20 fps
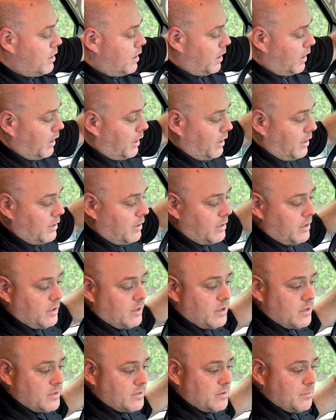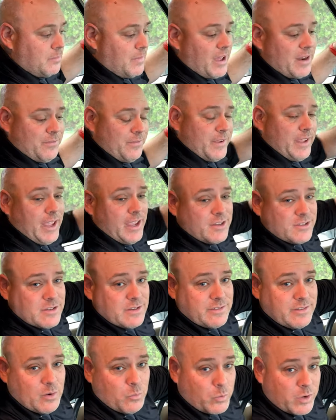Uh, some
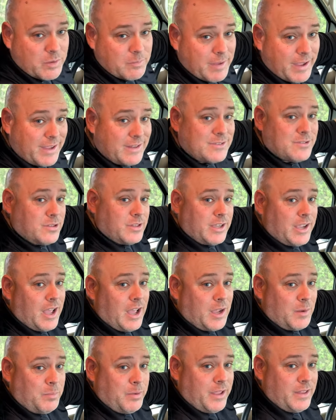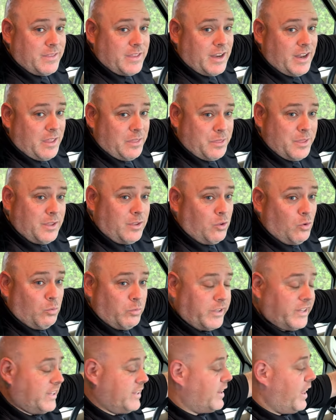modifications that we made to the cockpit that I think you'll
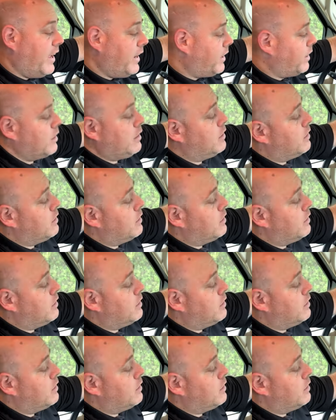really like.